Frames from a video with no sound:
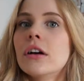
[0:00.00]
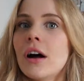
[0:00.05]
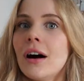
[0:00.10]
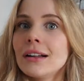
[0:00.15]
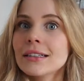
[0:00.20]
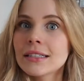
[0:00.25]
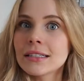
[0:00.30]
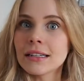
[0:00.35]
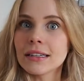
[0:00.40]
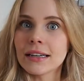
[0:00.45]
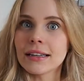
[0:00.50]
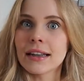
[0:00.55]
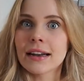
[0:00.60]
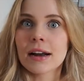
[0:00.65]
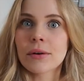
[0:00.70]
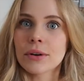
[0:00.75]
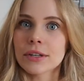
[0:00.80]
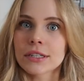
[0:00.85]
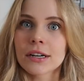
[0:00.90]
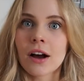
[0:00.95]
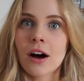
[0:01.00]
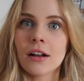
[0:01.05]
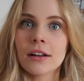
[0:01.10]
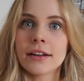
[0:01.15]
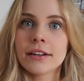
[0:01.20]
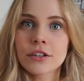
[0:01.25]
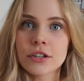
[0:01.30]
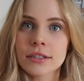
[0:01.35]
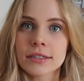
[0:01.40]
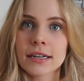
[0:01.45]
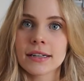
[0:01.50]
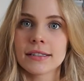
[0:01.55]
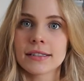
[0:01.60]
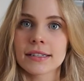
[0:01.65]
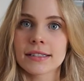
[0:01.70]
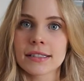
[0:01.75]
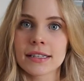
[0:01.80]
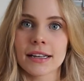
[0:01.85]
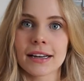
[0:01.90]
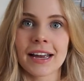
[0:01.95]
constantly that I went to college just because
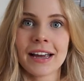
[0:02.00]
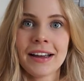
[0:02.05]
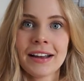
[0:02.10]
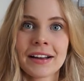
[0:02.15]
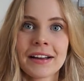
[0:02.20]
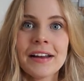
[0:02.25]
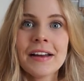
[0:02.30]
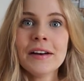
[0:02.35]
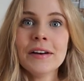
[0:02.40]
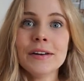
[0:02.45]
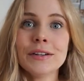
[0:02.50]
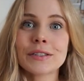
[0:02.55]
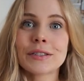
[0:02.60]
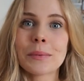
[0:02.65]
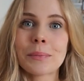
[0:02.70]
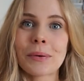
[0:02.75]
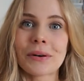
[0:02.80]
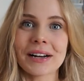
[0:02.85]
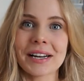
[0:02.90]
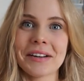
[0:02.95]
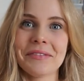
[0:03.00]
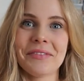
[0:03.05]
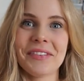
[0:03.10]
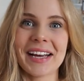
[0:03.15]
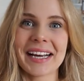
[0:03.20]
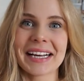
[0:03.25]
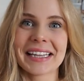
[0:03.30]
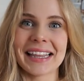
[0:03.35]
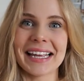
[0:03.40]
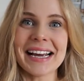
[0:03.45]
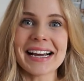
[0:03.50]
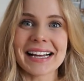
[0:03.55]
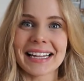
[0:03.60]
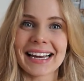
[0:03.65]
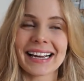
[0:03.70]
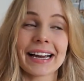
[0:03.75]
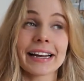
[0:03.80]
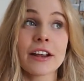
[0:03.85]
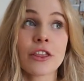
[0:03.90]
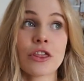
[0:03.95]
it's like it's a pretty big thing.
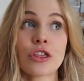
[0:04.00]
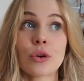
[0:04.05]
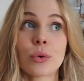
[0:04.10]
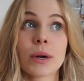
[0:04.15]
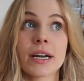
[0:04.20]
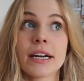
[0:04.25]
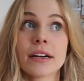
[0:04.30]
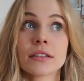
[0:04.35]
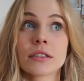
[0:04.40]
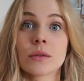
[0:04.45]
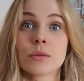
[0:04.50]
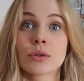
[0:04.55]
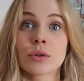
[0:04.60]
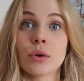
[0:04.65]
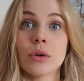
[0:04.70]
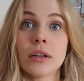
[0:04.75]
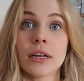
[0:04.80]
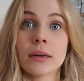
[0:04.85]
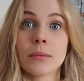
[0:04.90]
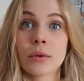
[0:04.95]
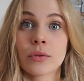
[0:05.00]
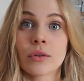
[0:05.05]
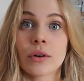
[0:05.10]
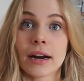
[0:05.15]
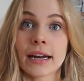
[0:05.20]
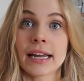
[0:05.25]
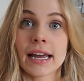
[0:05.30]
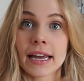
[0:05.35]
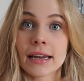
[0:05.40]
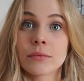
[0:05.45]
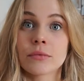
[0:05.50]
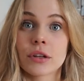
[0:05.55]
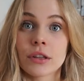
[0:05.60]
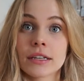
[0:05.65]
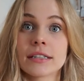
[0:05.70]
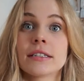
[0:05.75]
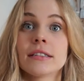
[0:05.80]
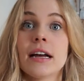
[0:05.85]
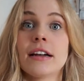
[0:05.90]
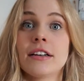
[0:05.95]
Like, I did 3 years of schooling before I came to
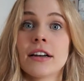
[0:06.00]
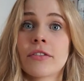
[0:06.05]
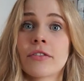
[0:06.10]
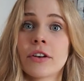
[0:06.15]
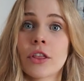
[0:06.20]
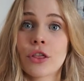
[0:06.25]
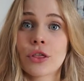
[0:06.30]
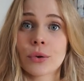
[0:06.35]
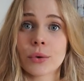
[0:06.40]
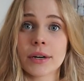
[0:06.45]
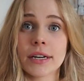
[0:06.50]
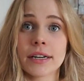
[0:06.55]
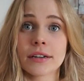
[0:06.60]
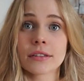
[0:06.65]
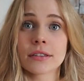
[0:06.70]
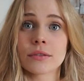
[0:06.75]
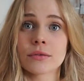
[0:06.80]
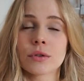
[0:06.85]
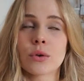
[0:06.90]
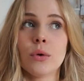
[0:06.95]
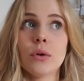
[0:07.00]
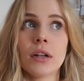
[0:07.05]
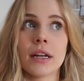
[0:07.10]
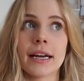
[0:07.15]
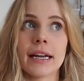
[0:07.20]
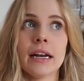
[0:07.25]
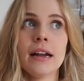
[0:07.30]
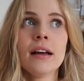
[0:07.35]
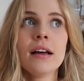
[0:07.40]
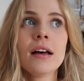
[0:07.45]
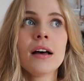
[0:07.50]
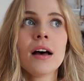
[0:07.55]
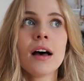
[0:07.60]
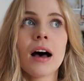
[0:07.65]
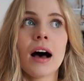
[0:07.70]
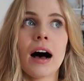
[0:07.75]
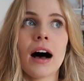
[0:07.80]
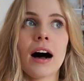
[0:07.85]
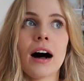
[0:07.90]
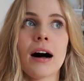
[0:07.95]
this different 3 years of schooling,
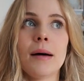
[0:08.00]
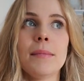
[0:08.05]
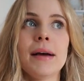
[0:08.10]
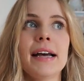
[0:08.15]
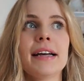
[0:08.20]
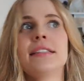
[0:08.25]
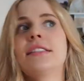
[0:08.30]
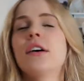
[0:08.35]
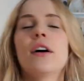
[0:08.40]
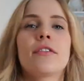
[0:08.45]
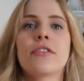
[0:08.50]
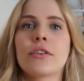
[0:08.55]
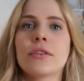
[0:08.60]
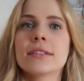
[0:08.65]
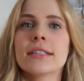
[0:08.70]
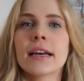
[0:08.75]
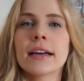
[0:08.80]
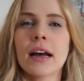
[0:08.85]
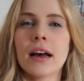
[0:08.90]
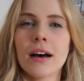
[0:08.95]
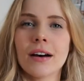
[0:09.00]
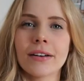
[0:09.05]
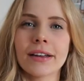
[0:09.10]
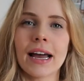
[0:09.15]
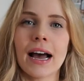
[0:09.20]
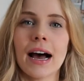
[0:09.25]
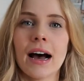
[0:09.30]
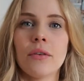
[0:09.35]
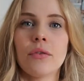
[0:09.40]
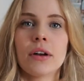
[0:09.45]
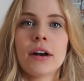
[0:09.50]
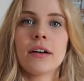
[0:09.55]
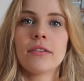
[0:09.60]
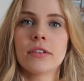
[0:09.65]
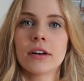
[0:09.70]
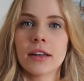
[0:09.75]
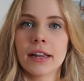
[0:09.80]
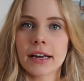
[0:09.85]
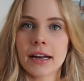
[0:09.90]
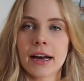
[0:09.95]
and so everyone's like, oh yeah,
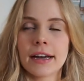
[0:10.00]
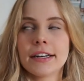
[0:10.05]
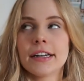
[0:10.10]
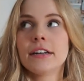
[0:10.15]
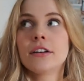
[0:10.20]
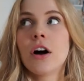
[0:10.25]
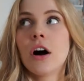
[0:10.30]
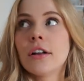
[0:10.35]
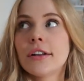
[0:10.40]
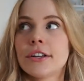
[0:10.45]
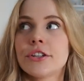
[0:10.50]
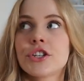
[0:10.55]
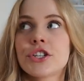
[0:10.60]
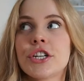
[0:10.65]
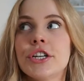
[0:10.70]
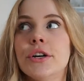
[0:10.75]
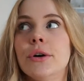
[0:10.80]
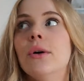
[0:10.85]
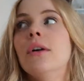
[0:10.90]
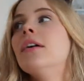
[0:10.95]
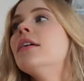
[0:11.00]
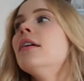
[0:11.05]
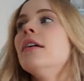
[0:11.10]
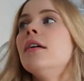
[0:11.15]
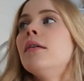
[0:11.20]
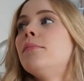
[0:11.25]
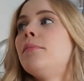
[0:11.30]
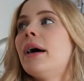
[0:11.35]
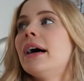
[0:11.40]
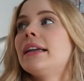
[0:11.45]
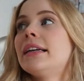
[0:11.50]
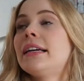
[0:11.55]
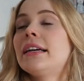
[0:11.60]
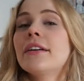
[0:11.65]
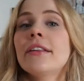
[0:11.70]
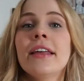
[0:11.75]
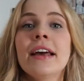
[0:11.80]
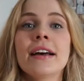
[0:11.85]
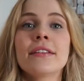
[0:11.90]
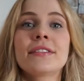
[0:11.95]
whatever, like I did college too. But
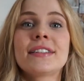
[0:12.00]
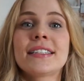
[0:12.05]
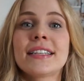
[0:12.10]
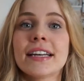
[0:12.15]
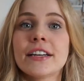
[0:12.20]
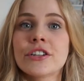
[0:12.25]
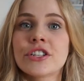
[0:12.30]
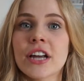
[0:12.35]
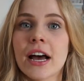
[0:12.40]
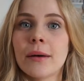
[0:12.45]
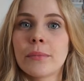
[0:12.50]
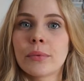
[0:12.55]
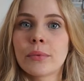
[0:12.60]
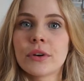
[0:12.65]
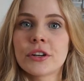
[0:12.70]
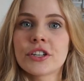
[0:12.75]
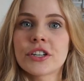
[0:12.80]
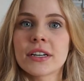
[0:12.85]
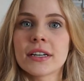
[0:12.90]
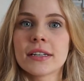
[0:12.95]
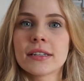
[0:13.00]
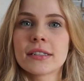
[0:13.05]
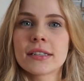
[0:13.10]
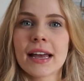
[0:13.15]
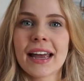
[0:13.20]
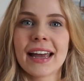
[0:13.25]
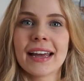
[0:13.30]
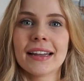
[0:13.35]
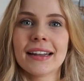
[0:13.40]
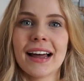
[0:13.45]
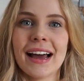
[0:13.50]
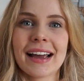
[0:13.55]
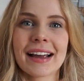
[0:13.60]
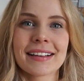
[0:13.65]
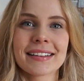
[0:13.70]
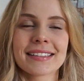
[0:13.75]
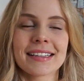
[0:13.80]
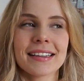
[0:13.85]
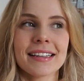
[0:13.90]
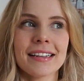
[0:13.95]
here they have Cégep, which is a
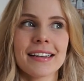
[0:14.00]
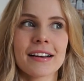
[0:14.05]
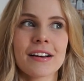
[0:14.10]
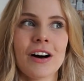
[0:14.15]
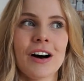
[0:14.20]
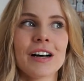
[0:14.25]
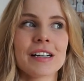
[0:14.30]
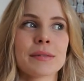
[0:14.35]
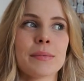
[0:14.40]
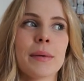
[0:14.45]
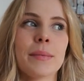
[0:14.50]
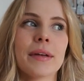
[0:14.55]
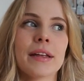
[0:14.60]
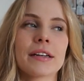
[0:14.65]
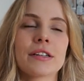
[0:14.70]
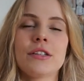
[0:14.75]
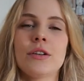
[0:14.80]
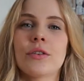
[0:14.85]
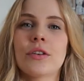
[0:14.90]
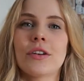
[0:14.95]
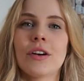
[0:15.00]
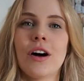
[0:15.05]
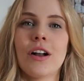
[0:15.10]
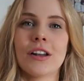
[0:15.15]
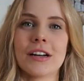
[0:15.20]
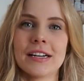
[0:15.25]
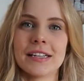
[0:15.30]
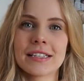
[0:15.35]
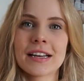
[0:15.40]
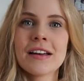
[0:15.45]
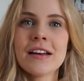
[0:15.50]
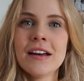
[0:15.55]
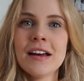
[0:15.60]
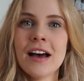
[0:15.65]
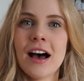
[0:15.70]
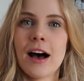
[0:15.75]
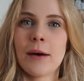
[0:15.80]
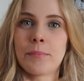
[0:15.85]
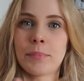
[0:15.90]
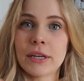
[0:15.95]
like something that costs maybe like $200,
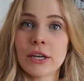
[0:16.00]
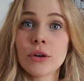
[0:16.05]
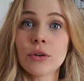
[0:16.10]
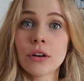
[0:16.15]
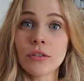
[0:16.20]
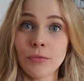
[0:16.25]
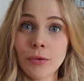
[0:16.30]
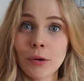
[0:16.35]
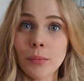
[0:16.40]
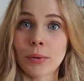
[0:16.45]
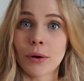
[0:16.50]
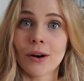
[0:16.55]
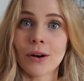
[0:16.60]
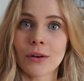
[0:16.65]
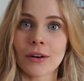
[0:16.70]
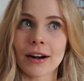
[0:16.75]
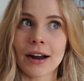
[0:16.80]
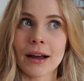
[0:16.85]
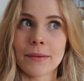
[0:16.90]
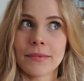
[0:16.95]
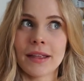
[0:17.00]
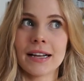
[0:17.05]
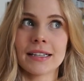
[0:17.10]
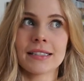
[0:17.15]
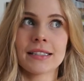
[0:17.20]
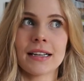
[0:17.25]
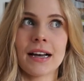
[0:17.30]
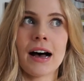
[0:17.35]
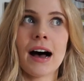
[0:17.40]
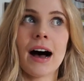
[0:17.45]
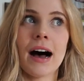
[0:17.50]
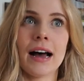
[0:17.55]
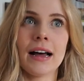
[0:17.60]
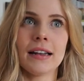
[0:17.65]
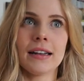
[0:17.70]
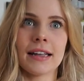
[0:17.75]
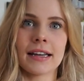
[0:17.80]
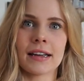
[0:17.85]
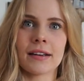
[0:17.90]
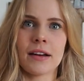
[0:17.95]
a beautiful program that's
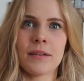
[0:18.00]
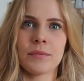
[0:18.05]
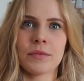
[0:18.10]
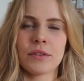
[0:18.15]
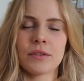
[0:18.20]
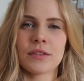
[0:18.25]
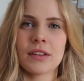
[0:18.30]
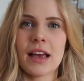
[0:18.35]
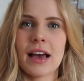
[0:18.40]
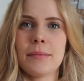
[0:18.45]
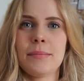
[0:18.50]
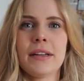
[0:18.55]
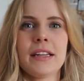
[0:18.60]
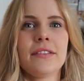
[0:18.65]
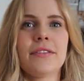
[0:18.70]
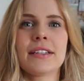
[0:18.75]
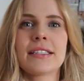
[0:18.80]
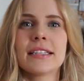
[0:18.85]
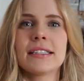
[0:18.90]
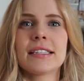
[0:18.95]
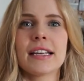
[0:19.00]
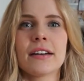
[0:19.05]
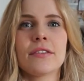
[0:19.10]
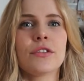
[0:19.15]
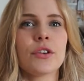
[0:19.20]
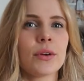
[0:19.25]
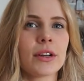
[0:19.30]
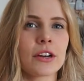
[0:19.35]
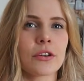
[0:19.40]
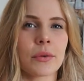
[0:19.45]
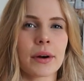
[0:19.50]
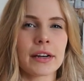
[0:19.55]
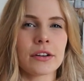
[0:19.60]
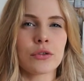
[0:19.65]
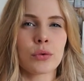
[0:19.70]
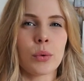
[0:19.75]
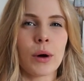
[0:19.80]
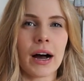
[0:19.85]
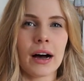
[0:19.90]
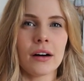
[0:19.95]
like, I believe it's, instead of doing grade
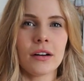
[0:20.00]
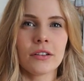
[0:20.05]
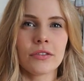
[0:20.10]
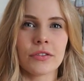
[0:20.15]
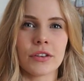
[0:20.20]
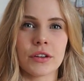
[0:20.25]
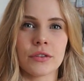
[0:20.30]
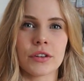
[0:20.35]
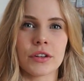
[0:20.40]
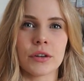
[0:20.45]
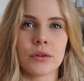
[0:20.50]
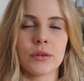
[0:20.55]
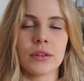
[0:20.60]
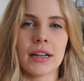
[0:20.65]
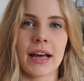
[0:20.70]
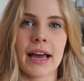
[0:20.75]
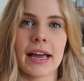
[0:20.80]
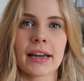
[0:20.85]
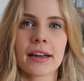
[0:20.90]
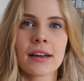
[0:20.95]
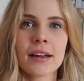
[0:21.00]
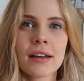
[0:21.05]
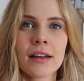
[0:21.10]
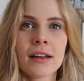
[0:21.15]
12, you do like